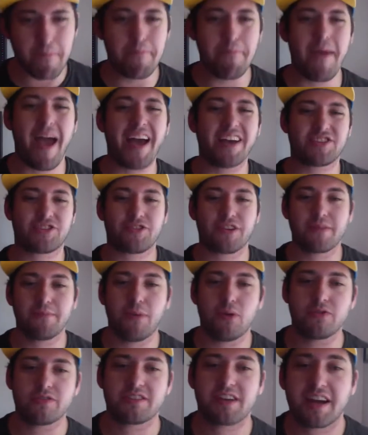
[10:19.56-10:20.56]
Mastering
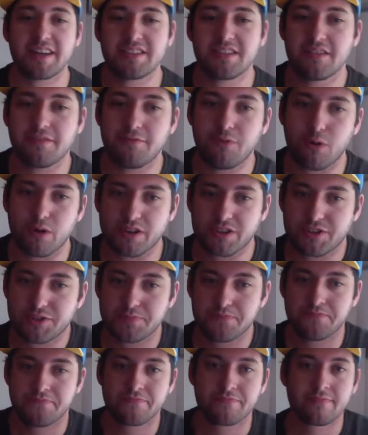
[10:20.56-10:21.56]
both sides of the
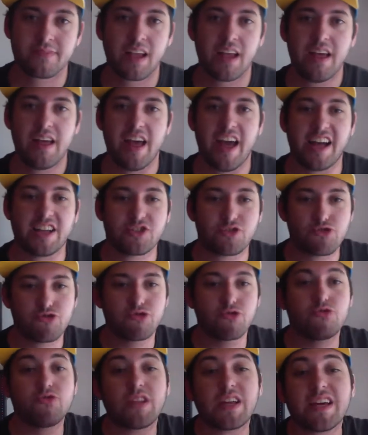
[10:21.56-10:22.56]
Force. And
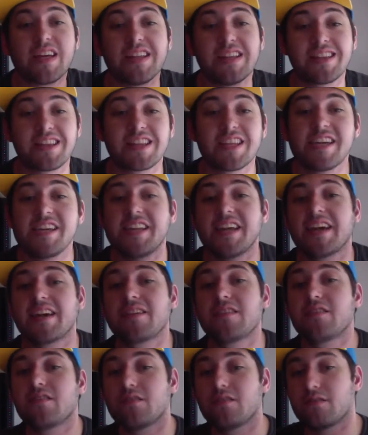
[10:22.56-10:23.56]
truly
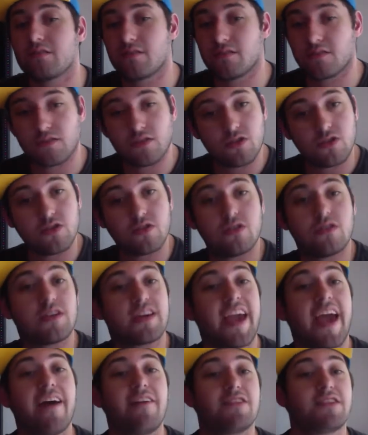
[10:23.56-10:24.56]
leading the
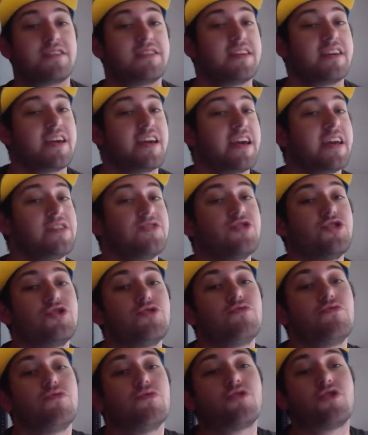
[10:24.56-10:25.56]
galaxy
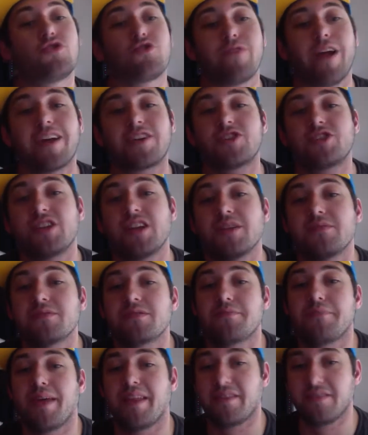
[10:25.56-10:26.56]
into the direction it
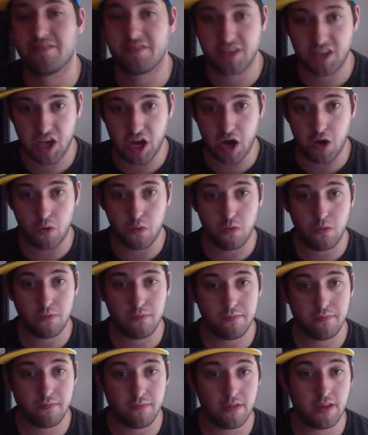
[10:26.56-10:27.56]
was meant to go.
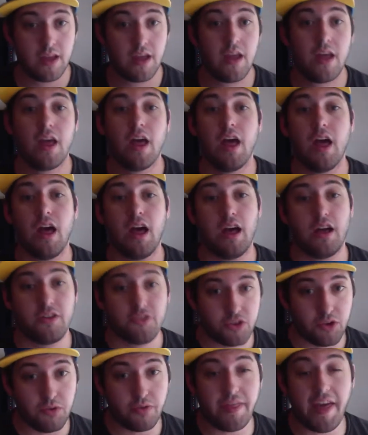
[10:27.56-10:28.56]

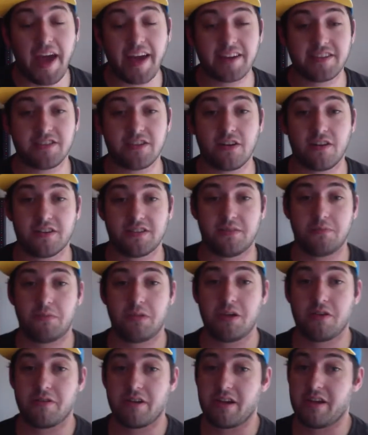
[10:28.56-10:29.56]
So that is an awesome
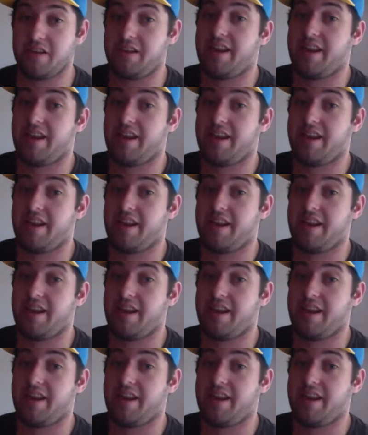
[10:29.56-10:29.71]
theory.